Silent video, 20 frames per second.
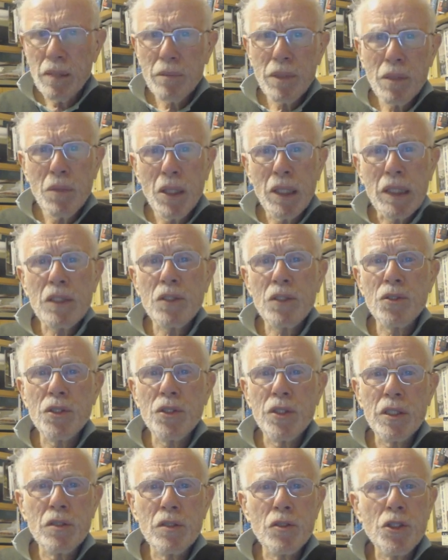Then we might
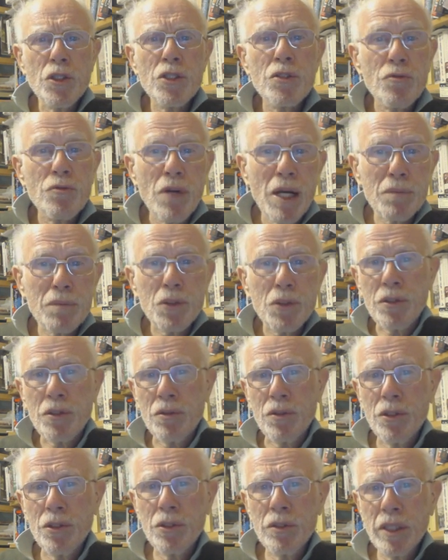consider
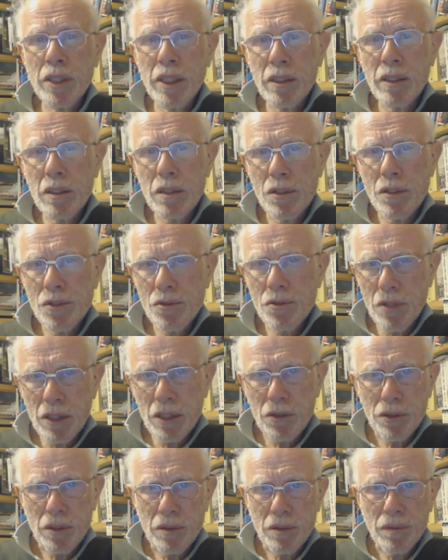disruption during
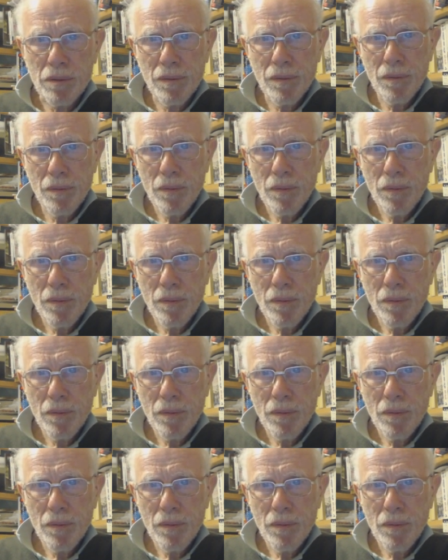construction.